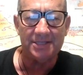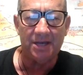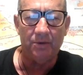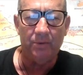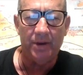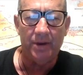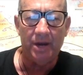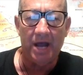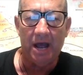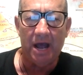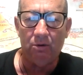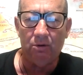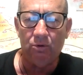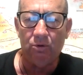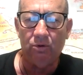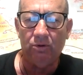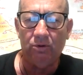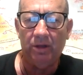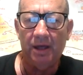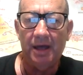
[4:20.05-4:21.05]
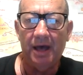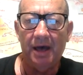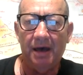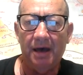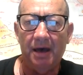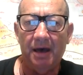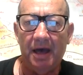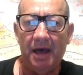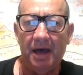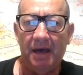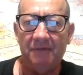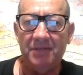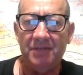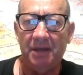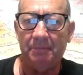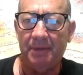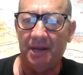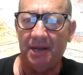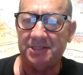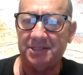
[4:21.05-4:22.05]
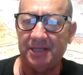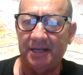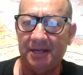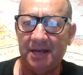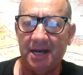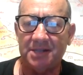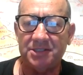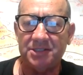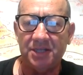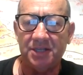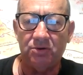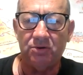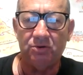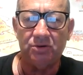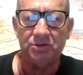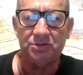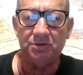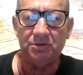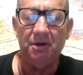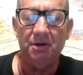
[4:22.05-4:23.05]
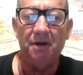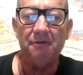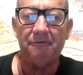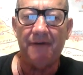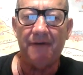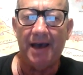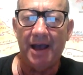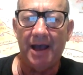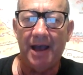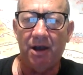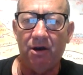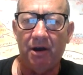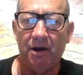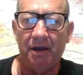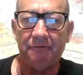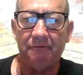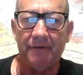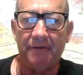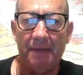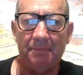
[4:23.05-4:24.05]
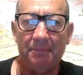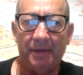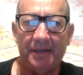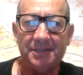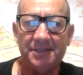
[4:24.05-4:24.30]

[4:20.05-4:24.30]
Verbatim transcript: So we are all uh, have the ability in Aotearoa to whangai our family.